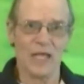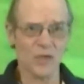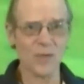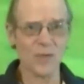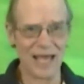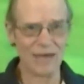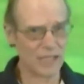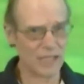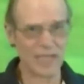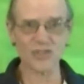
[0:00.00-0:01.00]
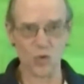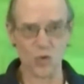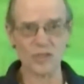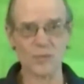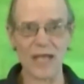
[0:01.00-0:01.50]
you have a lot of
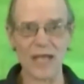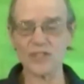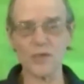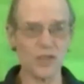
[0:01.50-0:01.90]
stores around you,